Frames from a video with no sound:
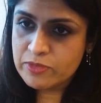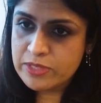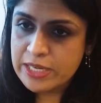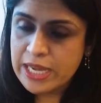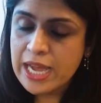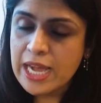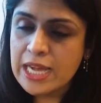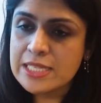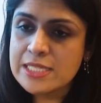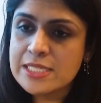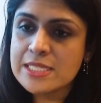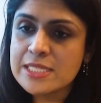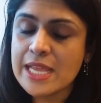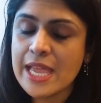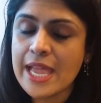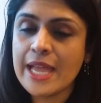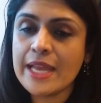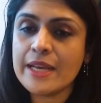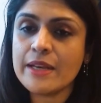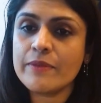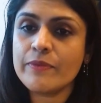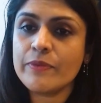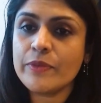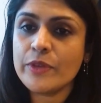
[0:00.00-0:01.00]
test
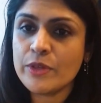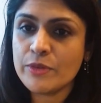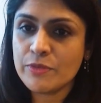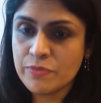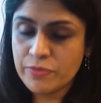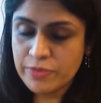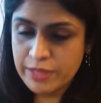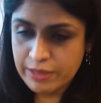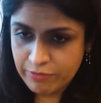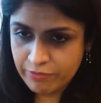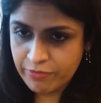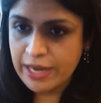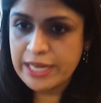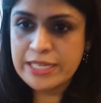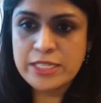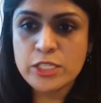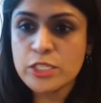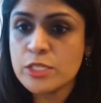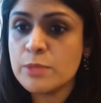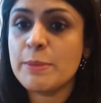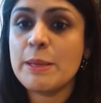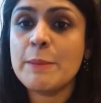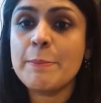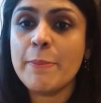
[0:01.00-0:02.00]
and if they find it
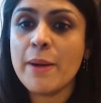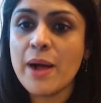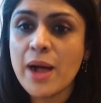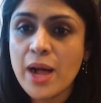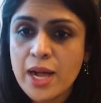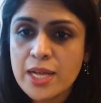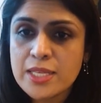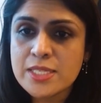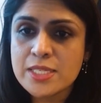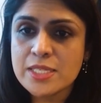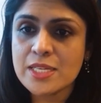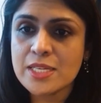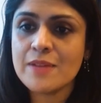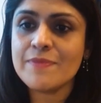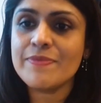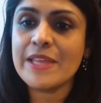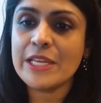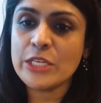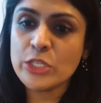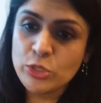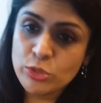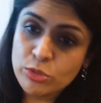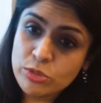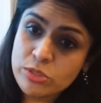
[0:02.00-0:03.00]
to be positive,
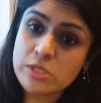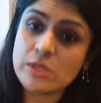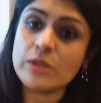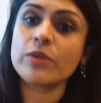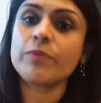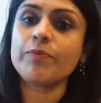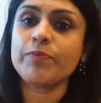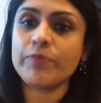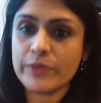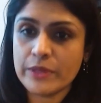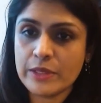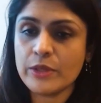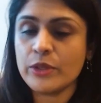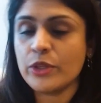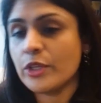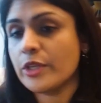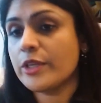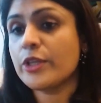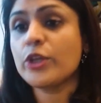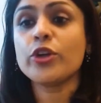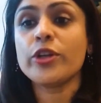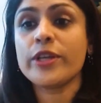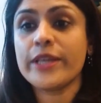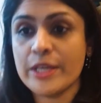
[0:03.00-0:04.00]
then you're
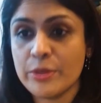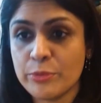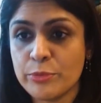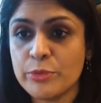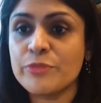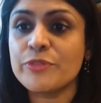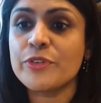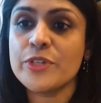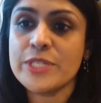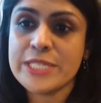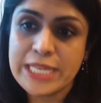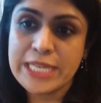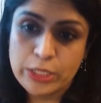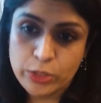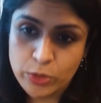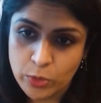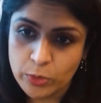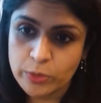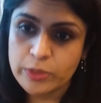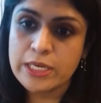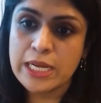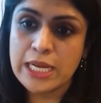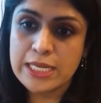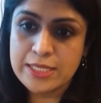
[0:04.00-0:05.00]
going to get referred to get a
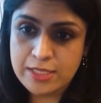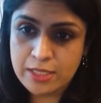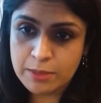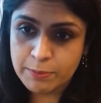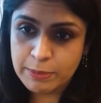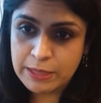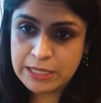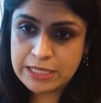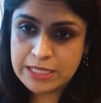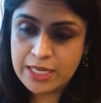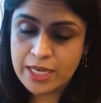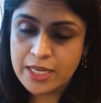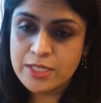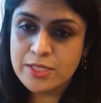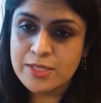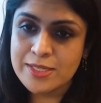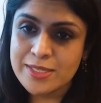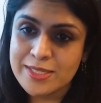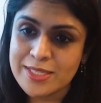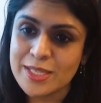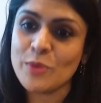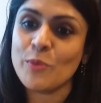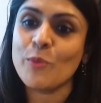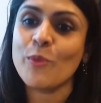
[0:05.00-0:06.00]
colonoscopy done to
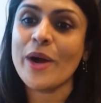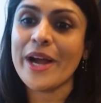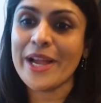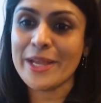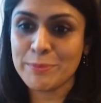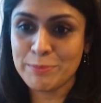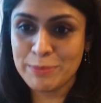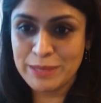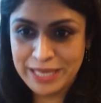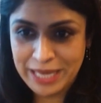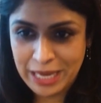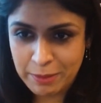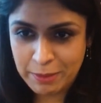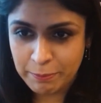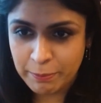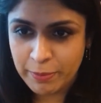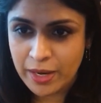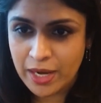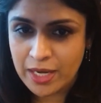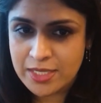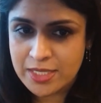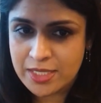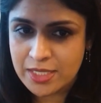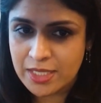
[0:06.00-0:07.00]
see why it became
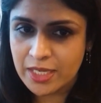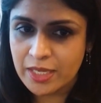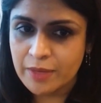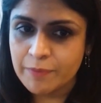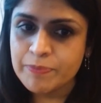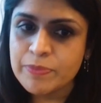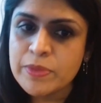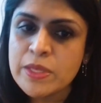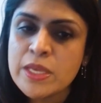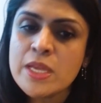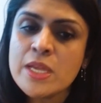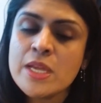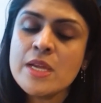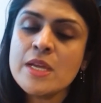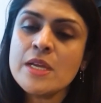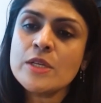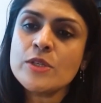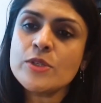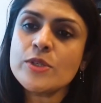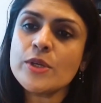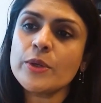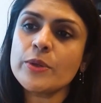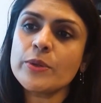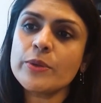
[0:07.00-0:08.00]
positive.
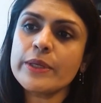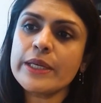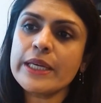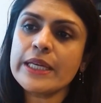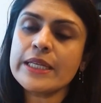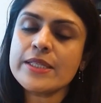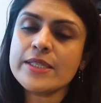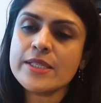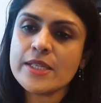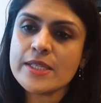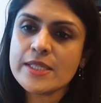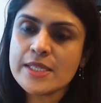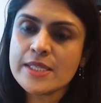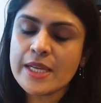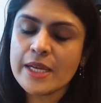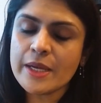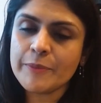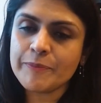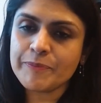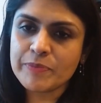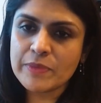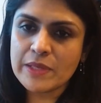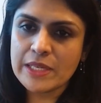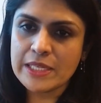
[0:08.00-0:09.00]
So it's just
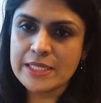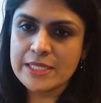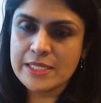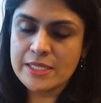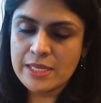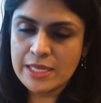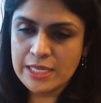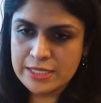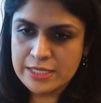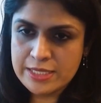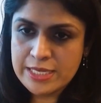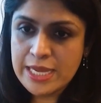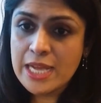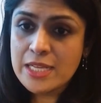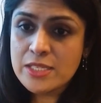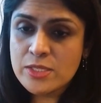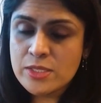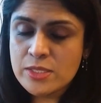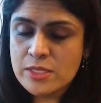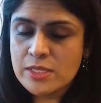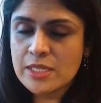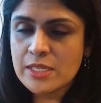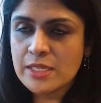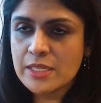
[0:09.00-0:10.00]
a
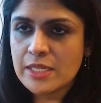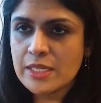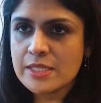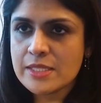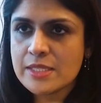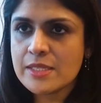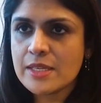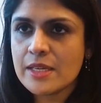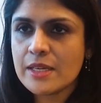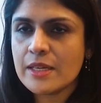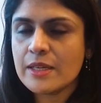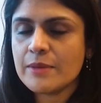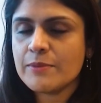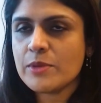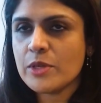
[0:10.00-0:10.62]
test. It's not,